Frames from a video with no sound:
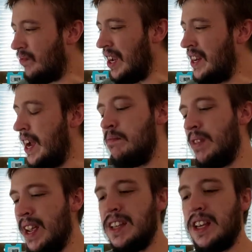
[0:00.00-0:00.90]
Yeah,
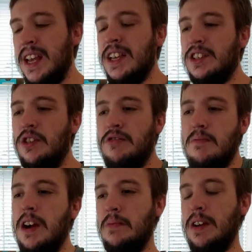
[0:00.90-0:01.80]
it is sort of
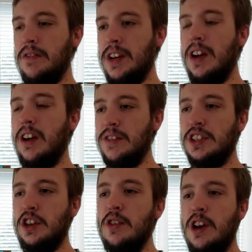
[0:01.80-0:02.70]
reminding me of a
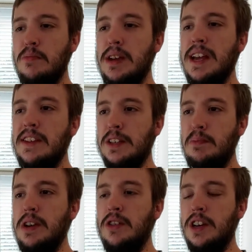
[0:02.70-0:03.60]
Stone IPA that's
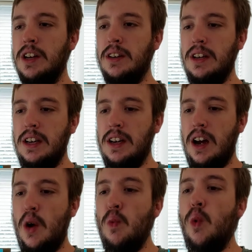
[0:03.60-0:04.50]
been on a
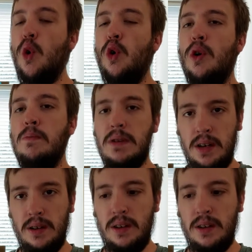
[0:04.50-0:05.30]
warm